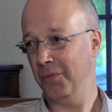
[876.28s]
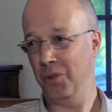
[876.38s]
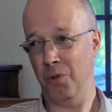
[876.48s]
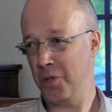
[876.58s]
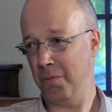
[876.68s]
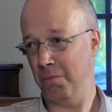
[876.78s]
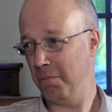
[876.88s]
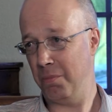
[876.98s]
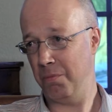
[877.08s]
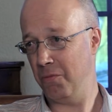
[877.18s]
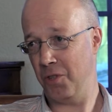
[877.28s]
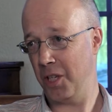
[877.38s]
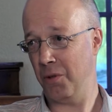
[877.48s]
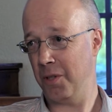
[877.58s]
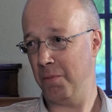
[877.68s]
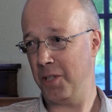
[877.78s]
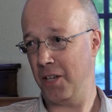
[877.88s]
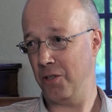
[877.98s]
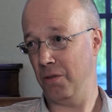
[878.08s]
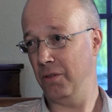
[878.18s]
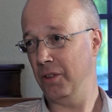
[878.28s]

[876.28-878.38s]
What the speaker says: awesome results and potential.